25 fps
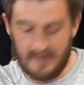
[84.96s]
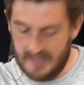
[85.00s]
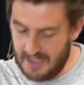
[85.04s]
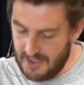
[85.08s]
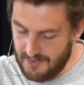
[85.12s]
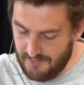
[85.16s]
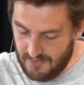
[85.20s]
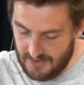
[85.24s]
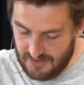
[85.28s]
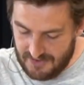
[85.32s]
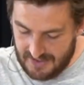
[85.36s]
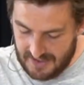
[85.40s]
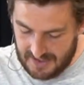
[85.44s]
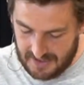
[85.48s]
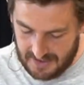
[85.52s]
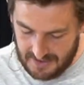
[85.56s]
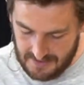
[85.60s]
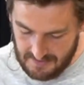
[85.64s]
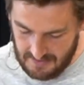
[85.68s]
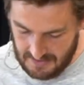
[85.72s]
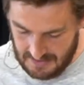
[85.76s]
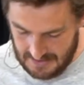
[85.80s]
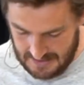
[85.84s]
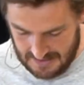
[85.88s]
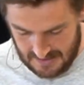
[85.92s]
If you
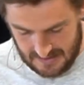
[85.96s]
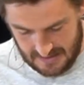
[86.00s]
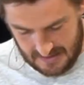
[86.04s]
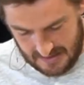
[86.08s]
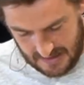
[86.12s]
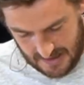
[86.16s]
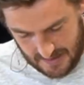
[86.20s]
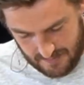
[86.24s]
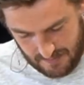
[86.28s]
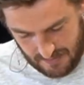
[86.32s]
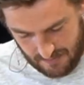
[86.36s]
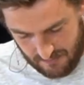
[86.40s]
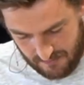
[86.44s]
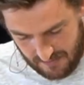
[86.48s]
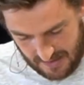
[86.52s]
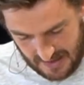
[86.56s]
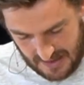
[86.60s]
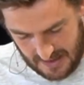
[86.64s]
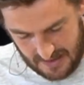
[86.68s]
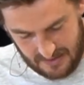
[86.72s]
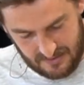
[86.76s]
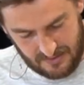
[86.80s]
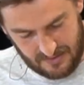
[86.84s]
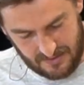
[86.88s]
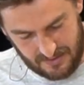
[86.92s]
didn't, let me
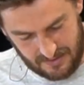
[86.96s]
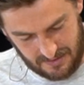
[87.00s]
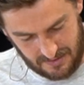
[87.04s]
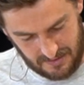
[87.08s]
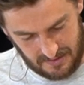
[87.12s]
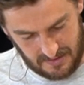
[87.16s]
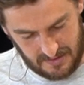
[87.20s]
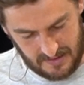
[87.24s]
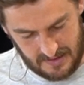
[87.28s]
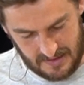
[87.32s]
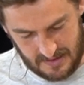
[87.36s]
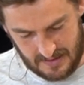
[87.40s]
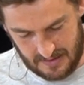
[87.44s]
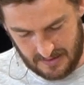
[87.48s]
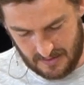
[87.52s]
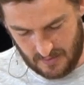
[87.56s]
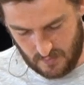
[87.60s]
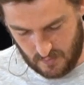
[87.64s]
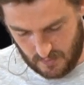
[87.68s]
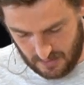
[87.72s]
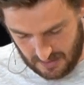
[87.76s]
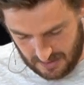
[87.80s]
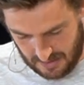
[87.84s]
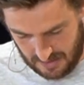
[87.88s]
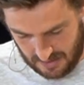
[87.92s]
read to you the
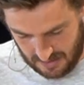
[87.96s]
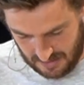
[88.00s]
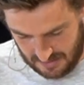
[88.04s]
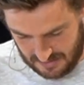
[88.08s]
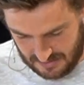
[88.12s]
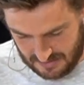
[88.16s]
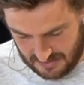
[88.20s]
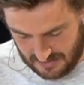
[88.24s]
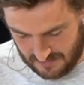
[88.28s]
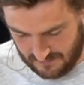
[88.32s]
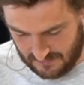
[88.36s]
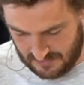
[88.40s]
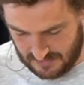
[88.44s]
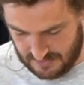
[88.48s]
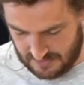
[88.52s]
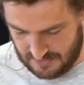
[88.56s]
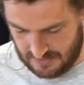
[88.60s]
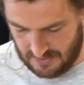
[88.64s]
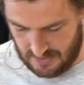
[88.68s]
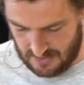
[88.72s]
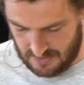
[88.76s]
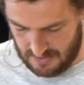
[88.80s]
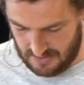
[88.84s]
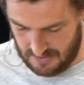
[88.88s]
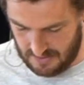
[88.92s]
words of the
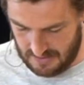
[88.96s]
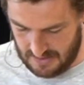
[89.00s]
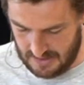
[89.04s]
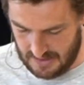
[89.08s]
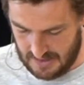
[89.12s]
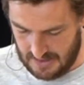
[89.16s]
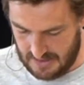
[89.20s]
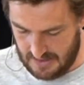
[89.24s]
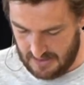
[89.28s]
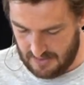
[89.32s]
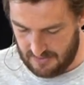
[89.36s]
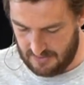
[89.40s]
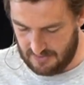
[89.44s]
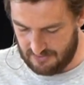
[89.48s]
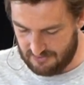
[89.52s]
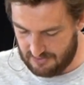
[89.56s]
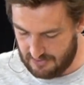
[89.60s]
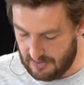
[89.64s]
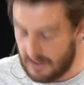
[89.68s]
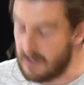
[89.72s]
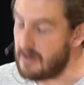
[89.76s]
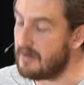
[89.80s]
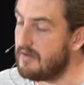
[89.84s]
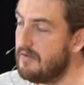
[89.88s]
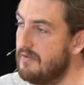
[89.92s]
song, The
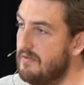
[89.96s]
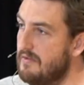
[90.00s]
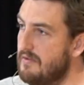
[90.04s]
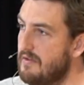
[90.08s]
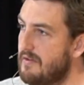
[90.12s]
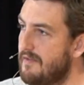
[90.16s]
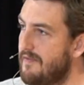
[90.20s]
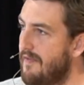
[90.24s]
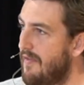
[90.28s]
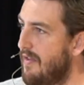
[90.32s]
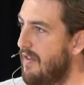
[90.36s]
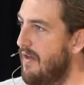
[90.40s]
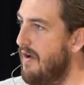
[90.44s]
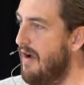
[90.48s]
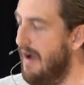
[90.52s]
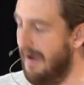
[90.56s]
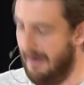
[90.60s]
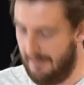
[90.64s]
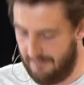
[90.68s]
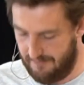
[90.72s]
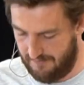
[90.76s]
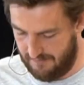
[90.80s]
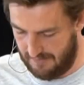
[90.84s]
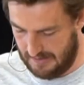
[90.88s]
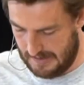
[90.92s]
Circle of
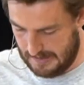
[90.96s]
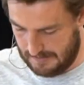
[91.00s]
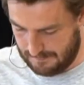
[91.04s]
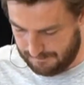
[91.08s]
Life.